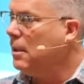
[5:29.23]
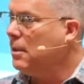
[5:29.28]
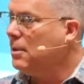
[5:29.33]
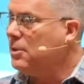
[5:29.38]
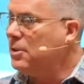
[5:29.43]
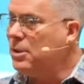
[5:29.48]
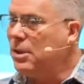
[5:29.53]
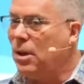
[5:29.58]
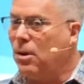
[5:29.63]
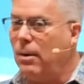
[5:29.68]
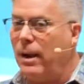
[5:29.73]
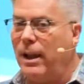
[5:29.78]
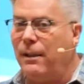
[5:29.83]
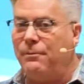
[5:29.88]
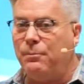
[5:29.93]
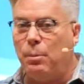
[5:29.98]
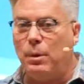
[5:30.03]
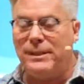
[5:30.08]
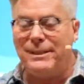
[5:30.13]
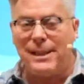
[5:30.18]
So
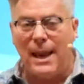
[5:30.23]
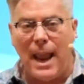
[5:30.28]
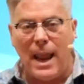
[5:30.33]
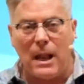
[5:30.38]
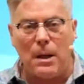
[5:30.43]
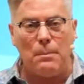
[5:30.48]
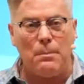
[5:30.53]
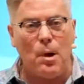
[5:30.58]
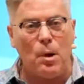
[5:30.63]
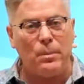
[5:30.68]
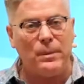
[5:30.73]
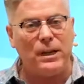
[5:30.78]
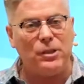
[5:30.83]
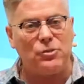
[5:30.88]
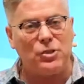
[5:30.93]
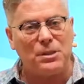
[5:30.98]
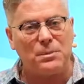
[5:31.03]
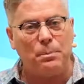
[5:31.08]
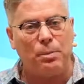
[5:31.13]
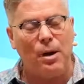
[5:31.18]
if we take a moment and
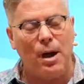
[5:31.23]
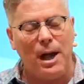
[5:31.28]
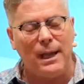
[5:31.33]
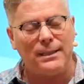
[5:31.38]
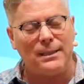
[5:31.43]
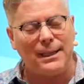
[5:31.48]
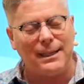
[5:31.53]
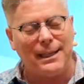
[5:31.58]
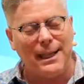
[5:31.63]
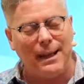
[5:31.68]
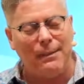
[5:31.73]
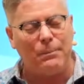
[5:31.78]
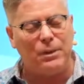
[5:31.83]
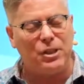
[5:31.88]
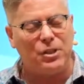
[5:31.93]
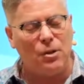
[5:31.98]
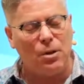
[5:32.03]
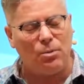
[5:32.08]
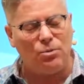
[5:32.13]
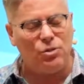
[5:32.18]
just pause again
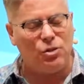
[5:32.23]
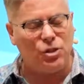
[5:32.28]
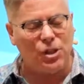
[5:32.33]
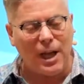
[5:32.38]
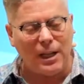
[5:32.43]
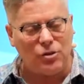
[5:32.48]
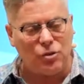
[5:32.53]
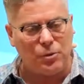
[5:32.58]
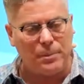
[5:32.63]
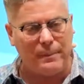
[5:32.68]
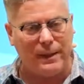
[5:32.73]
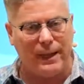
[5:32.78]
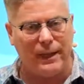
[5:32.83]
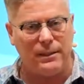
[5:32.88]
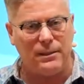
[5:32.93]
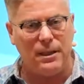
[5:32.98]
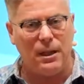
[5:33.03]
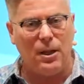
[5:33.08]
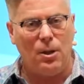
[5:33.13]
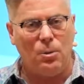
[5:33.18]
with no
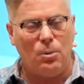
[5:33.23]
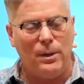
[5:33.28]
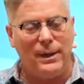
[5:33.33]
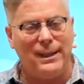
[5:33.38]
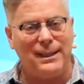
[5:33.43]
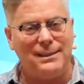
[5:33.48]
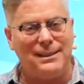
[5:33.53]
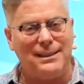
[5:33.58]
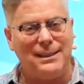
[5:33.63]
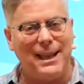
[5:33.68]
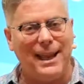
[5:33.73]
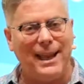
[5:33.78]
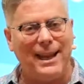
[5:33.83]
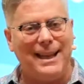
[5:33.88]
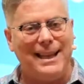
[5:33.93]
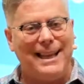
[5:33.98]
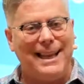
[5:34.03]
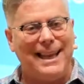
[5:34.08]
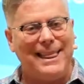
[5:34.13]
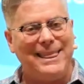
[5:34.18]
judgment, we can say,
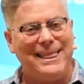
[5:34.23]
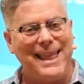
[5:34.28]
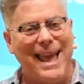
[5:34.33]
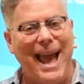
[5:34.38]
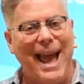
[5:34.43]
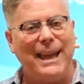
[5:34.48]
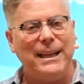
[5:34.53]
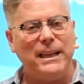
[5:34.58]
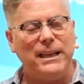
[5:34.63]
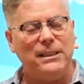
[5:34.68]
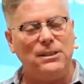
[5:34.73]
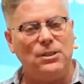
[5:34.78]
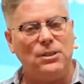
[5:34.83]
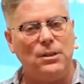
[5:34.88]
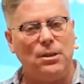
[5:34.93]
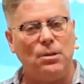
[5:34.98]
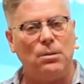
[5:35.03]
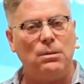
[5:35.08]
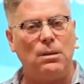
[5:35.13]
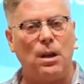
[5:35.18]
that is
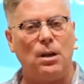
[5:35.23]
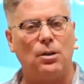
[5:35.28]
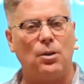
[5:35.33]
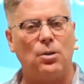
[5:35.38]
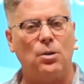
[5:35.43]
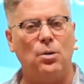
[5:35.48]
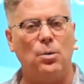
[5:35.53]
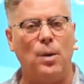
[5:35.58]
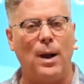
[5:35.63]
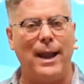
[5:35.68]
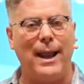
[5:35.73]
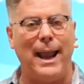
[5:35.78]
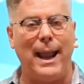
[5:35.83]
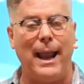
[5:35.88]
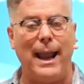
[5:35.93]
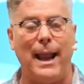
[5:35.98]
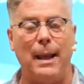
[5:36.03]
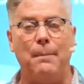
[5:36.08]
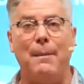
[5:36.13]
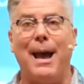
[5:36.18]
no longer who I
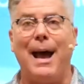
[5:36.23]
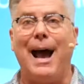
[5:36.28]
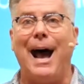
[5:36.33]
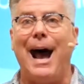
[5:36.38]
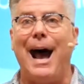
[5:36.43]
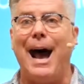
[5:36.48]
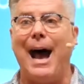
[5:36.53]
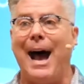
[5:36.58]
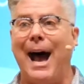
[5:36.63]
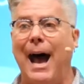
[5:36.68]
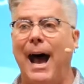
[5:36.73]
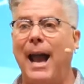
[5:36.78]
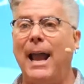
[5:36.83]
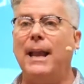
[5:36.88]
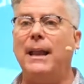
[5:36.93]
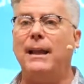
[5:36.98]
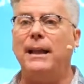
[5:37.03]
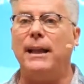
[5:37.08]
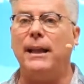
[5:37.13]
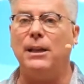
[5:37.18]
am.
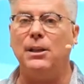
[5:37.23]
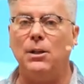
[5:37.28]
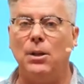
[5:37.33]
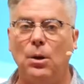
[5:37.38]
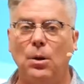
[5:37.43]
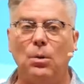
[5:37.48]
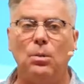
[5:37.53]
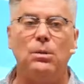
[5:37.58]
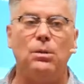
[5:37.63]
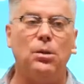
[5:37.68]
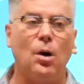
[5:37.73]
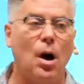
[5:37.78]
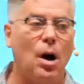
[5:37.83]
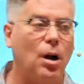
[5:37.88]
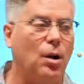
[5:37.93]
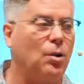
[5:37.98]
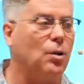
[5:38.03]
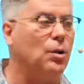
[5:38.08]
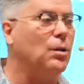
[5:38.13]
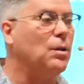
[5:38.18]
I can no
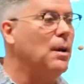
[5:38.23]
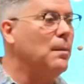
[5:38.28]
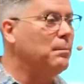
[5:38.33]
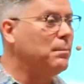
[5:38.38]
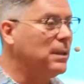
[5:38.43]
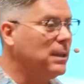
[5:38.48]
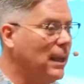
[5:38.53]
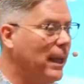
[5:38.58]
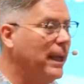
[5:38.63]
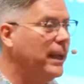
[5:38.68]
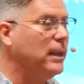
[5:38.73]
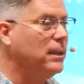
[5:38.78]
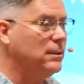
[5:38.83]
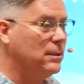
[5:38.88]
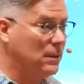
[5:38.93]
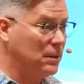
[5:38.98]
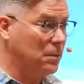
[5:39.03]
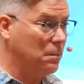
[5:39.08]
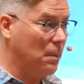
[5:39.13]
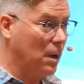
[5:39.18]
longer play
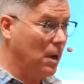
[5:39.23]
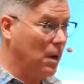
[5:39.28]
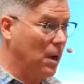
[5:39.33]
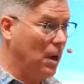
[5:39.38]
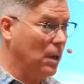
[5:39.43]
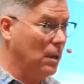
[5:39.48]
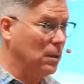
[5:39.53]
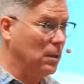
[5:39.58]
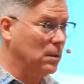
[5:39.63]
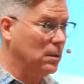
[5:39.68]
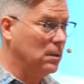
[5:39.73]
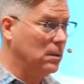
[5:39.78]
small.